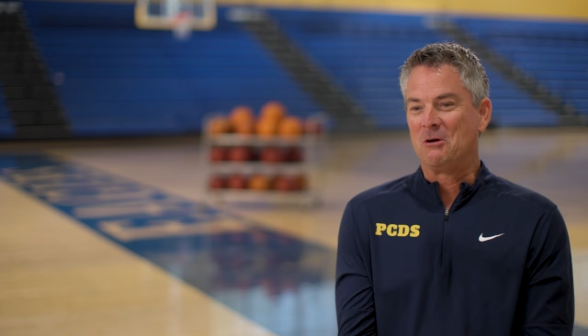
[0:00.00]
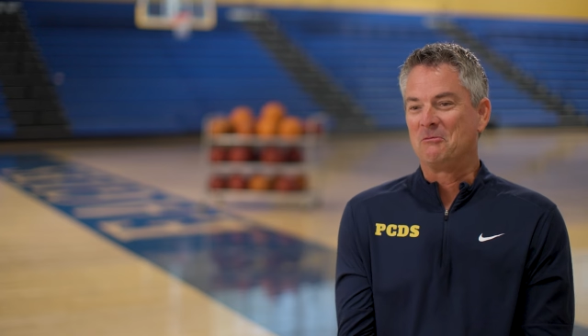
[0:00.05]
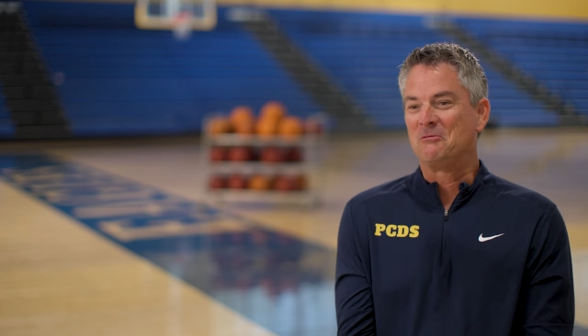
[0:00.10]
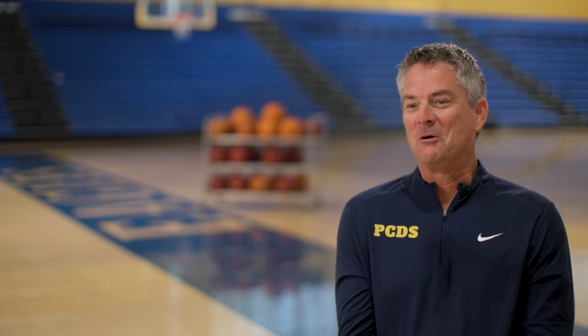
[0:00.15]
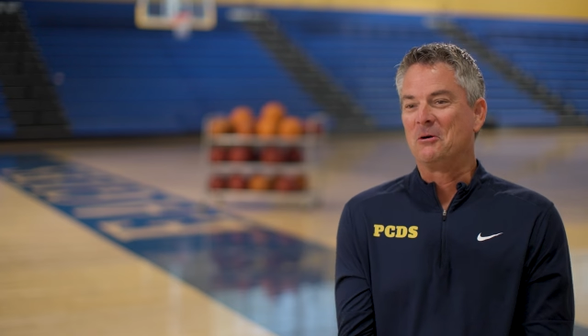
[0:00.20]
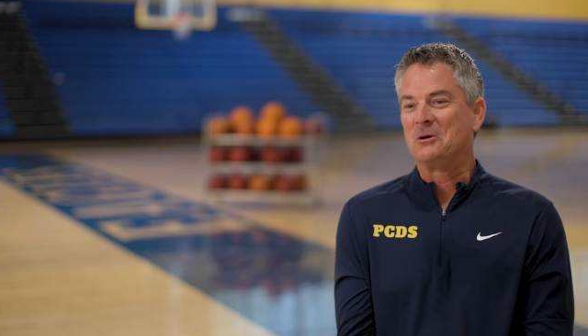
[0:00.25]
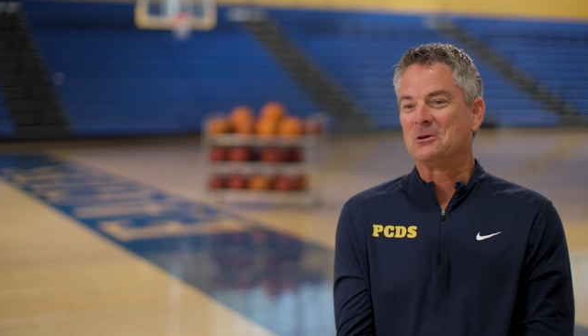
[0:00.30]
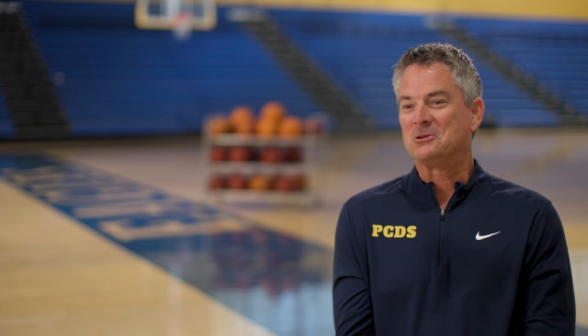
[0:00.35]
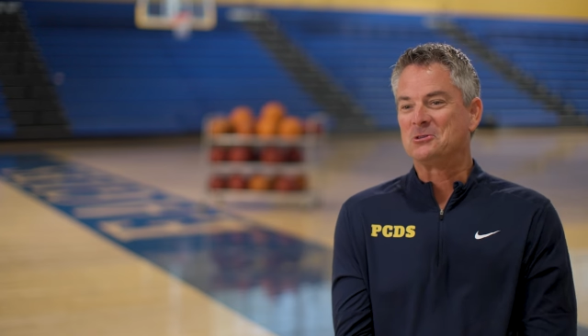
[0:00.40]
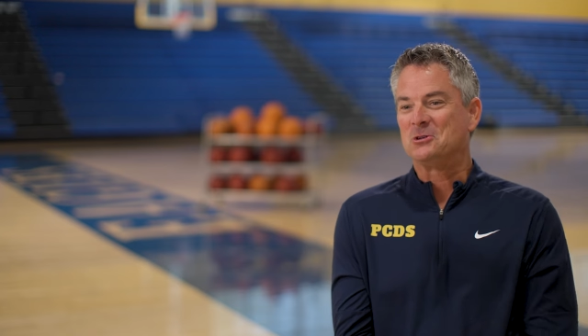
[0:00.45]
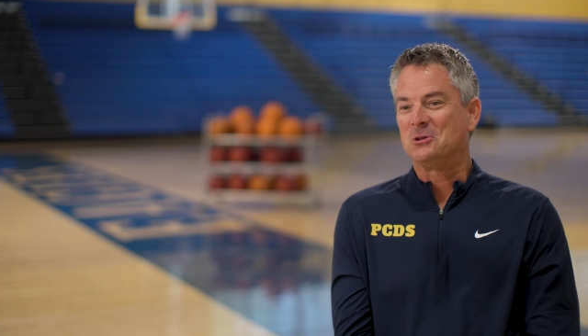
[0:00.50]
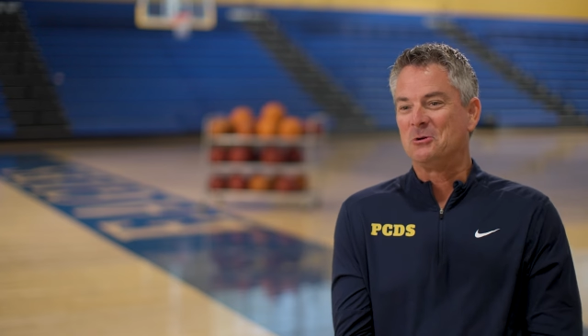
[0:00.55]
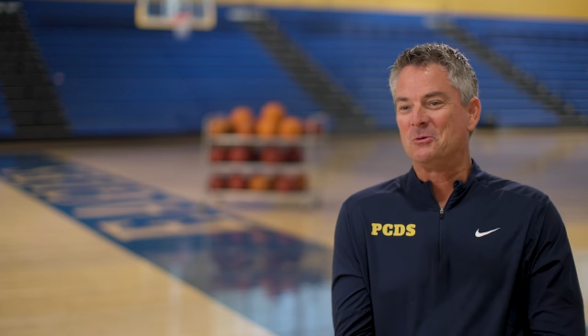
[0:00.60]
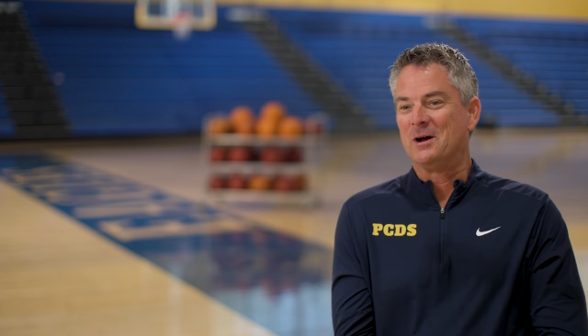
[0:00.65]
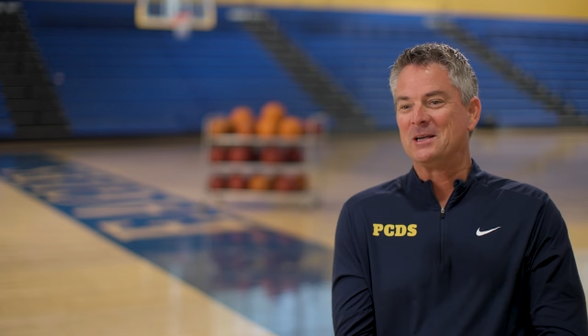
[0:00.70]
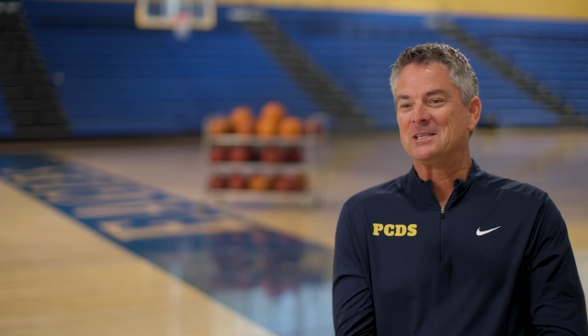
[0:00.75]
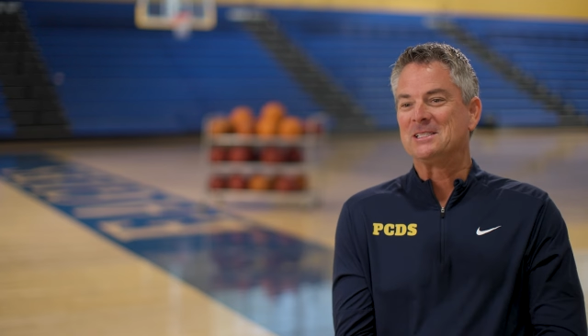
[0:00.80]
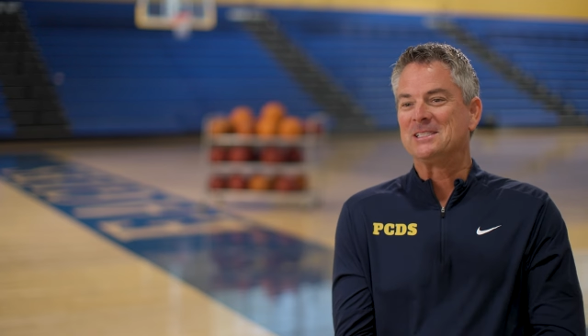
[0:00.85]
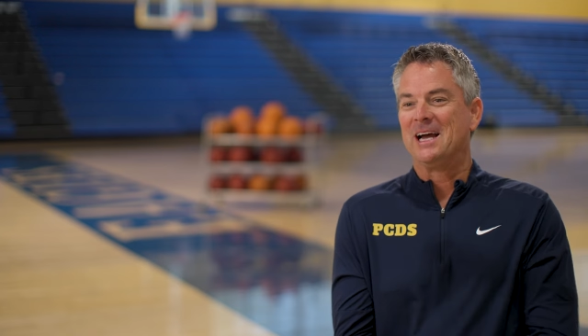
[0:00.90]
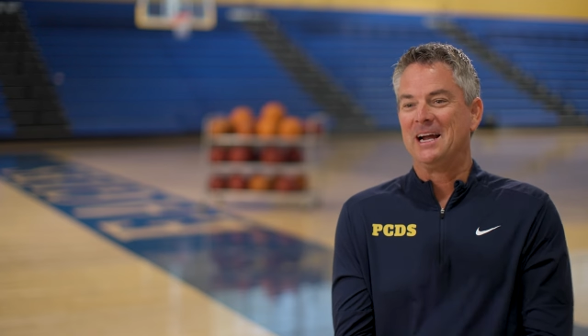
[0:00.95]
all those little
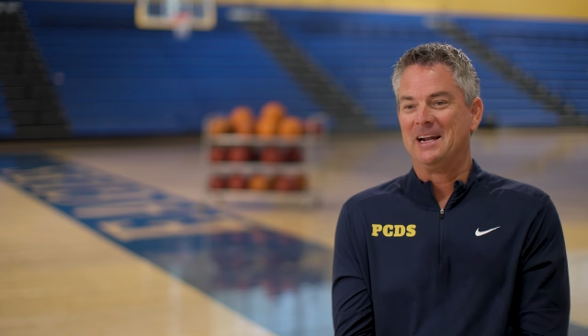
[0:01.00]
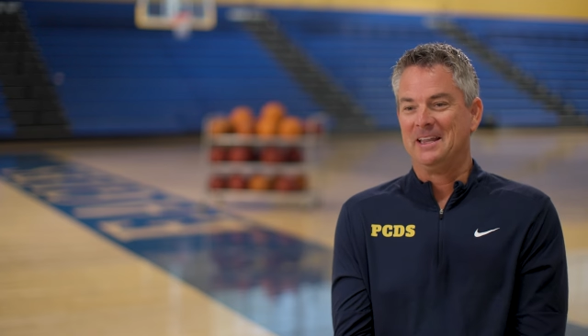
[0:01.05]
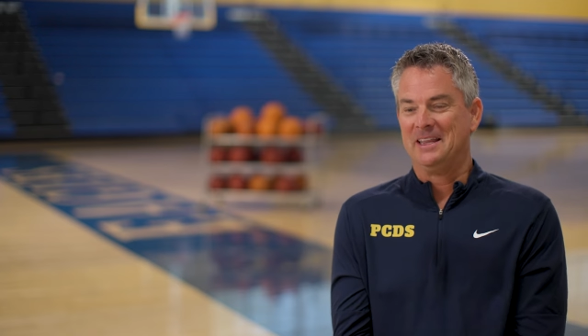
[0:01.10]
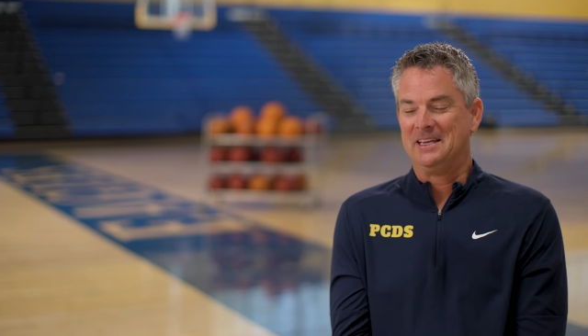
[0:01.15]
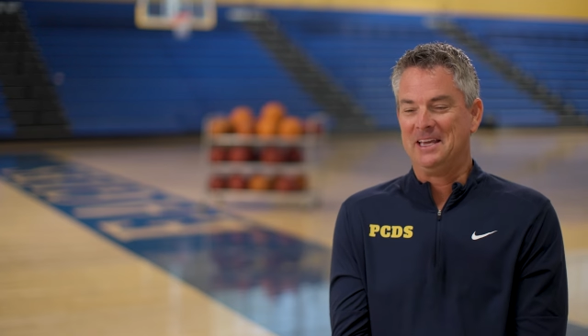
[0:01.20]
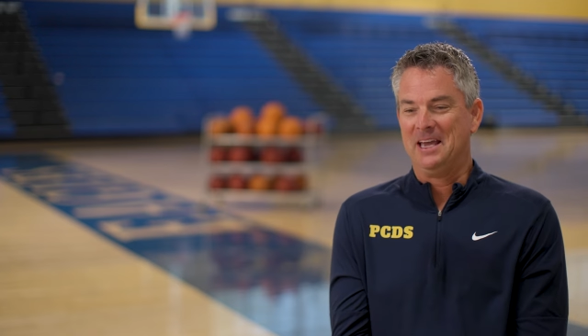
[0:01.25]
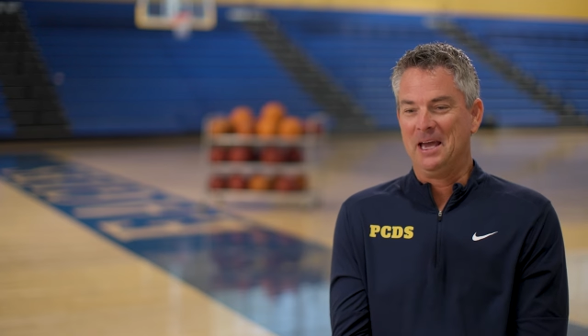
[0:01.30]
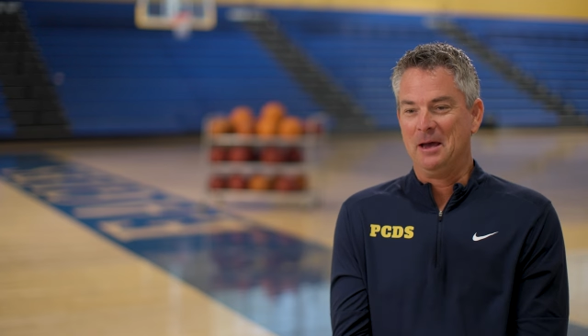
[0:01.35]
details